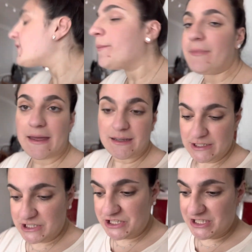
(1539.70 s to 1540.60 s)
but
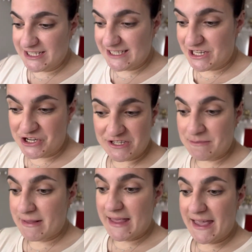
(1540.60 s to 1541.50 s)
she's just
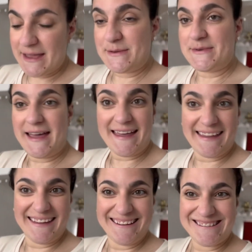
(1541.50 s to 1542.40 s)
playing
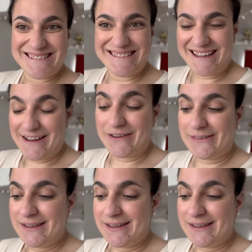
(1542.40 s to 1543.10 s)
away, so